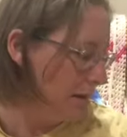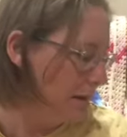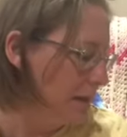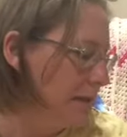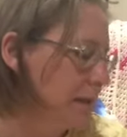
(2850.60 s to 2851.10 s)

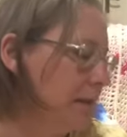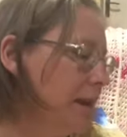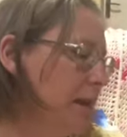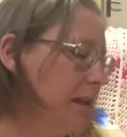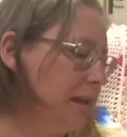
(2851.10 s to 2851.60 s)
This
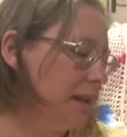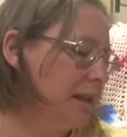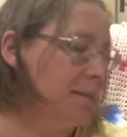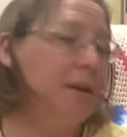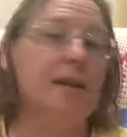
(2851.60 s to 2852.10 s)

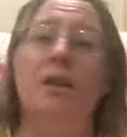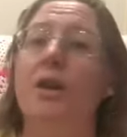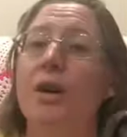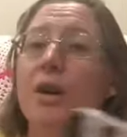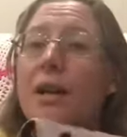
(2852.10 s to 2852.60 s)
person no
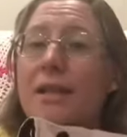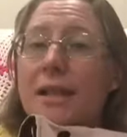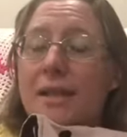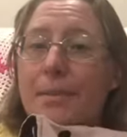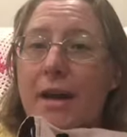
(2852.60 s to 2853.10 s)
longer
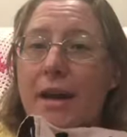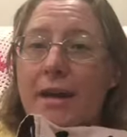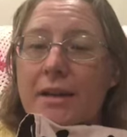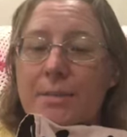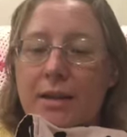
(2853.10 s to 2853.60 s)
does
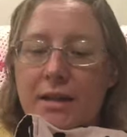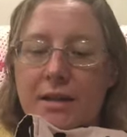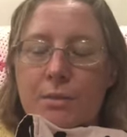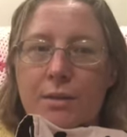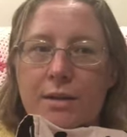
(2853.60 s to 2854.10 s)
bags, but
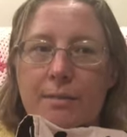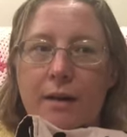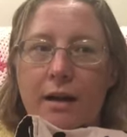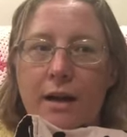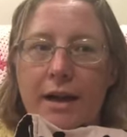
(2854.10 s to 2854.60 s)
this was
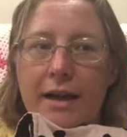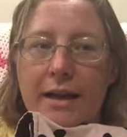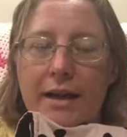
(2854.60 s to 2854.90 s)
by